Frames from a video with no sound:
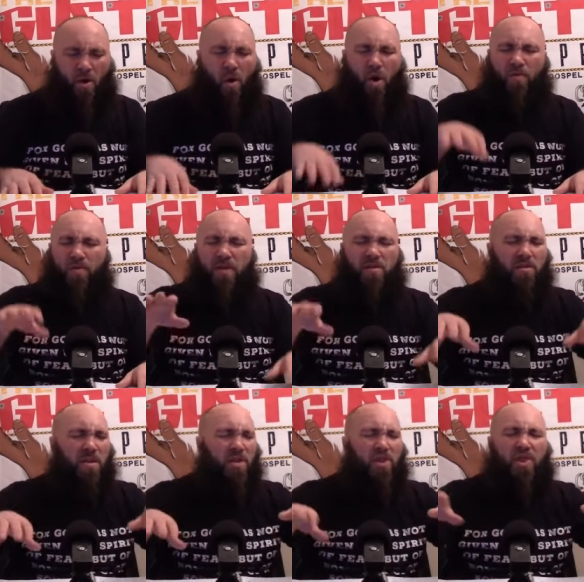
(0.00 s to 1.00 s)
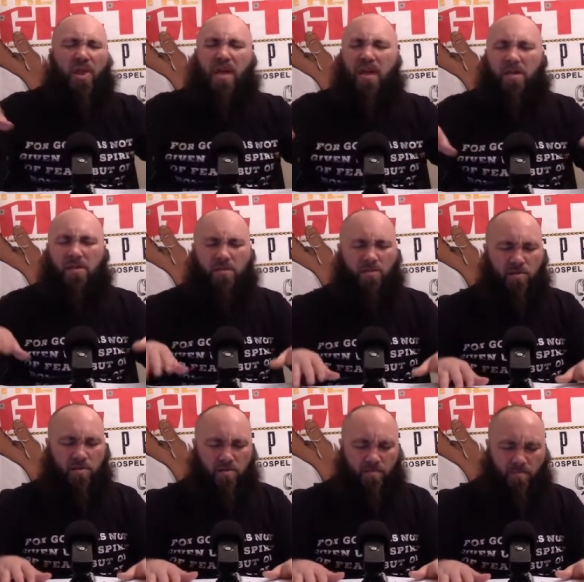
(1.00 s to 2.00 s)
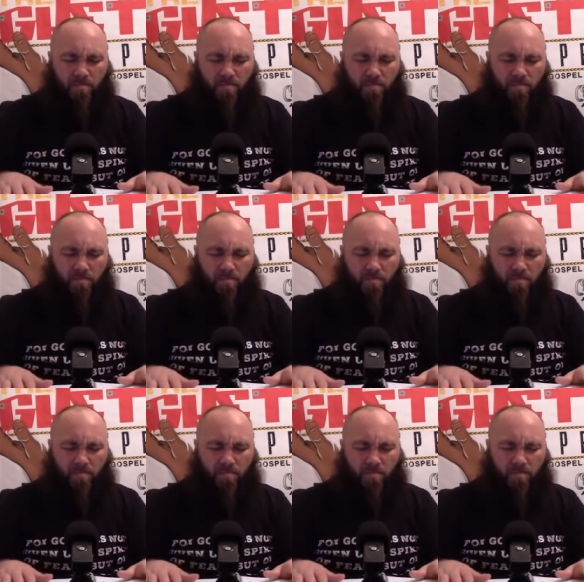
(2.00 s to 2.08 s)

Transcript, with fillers: all these things